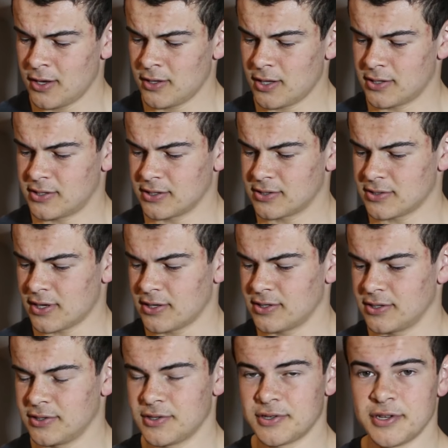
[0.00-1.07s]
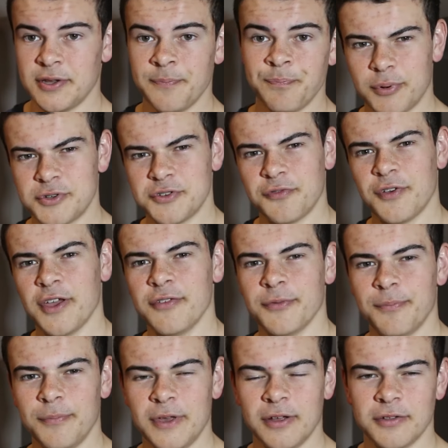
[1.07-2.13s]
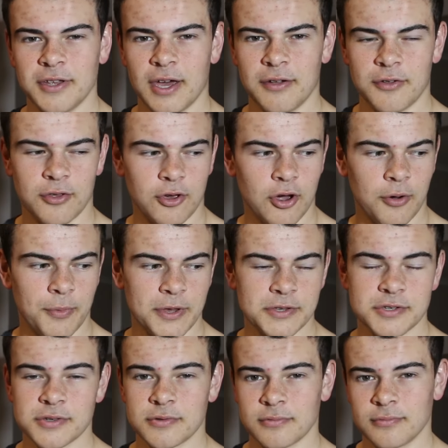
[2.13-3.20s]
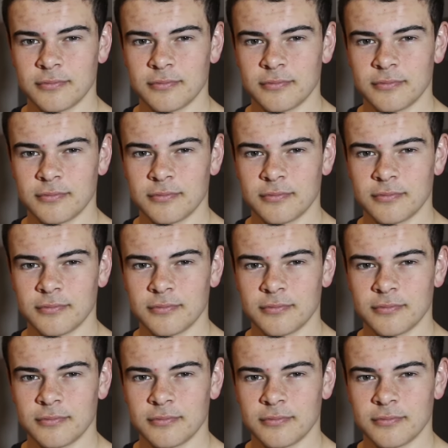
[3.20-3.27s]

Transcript: that's exciting to see. Put your favorite meal down in the comments.